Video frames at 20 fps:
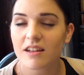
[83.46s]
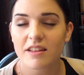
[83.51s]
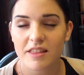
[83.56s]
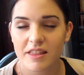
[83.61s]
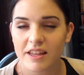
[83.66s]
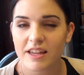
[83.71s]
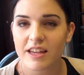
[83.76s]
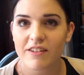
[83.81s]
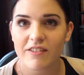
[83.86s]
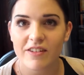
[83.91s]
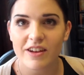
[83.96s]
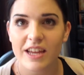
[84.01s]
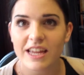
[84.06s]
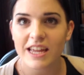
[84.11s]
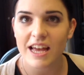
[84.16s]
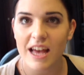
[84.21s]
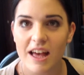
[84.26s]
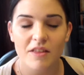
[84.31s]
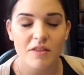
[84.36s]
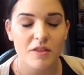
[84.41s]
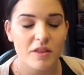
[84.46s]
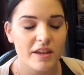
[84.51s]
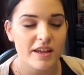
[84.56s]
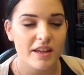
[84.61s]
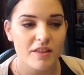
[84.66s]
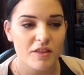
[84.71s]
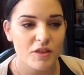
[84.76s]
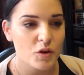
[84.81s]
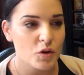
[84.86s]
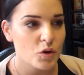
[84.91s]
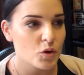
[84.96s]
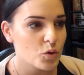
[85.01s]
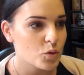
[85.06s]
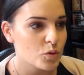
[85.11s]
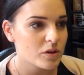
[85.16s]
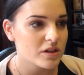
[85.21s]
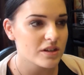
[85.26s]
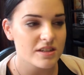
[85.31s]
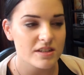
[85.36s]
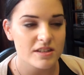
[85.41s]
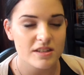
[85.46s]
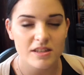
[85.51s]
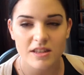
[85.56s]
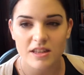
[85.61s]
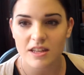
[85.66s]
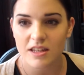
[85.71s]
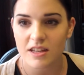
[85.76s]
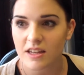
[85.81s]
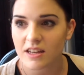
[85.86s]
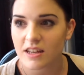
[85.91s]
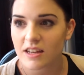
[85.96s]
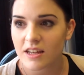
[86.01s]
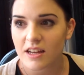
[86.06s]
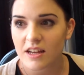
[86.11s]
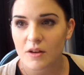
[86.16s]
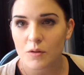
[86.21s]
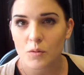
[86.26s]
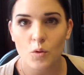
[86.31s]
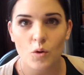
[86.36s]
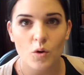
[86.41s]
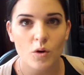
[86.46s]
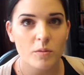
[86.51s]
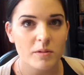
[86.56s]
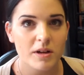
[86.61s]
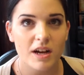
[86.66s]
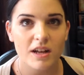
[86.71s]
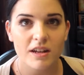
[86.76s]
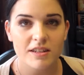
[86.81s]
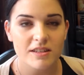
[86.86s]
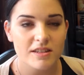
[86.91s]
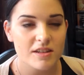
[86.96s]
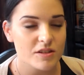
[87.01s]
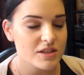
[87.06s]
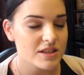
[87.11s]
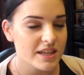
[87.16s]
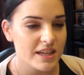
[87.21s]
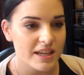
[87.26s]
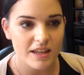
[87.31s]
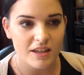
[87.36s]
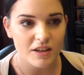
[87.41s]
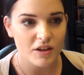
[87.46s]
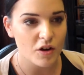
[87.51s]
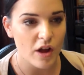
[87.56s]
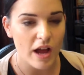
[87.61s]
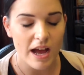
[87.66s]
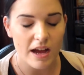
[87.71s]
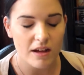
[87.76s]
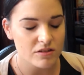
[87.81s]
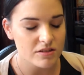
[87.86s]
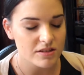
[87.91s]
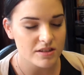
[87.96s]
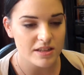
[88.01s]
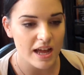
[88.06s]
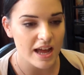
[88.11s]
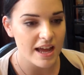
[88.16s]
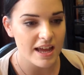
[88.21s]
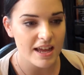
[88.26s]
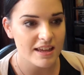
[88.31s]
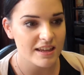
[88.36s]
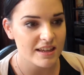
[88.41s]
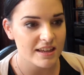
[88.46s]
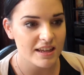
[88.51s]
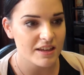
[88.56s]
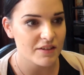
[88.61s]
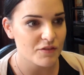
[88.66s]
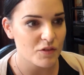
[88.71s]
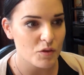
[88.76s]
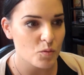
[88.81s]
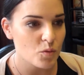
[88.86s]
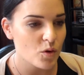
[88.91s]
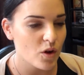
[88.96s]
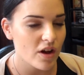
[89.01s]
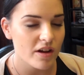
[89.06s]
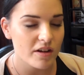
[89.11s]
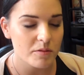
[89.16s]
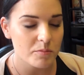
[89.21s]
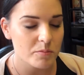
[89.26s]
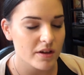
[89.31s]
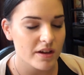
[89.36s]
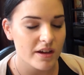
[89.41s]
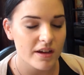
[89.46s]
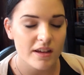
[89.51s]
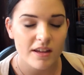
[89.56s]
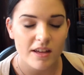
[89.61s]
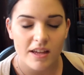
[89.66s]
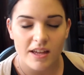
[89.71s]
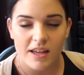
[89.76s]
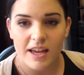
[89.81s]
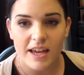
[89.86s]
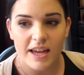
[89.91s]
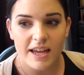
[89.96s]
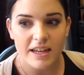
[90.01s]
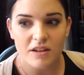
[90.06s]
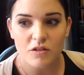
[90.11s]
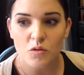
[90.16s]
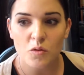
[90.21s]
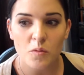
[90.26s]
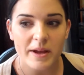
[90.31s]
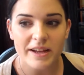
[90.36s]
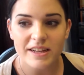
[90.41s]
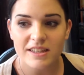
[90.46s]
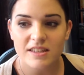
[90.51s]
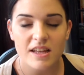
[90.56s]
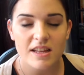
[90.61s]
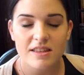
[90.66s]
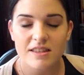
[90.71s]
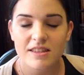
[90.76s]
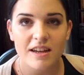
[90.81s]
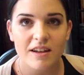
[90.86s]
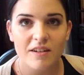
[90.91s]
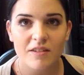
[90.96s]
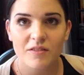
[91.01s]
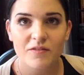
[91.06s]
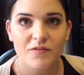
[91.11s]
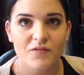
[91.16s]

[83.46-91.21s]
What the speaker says: The colour theory, yeah, the coolness, the warm colours. I was thinking, you know, how does that even work? But it all makes sense now.